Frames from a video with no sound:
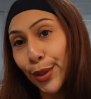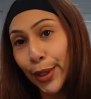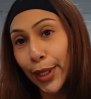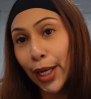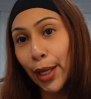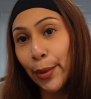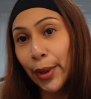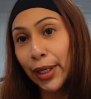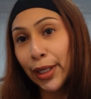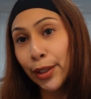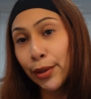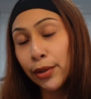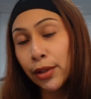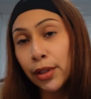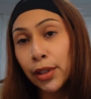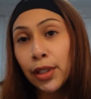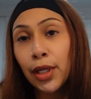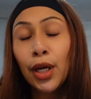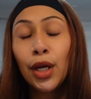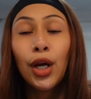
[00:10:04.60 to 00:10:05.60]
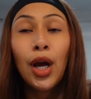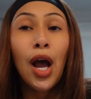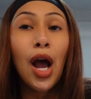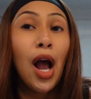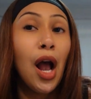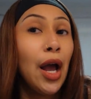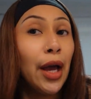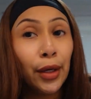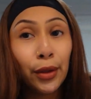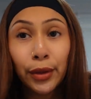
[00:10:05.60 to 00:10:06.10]
I get my nails done.
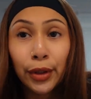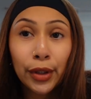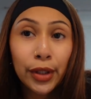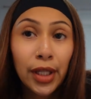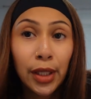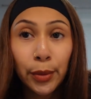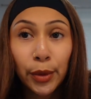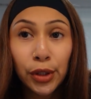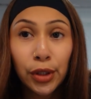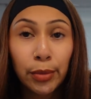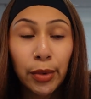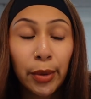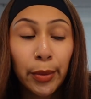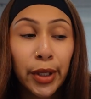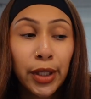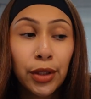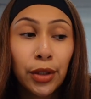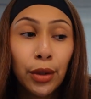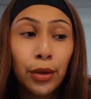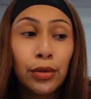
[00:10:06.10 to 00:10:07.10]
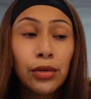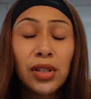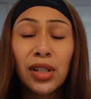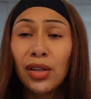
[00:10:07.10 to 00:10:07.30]
I don't care that much about my toes,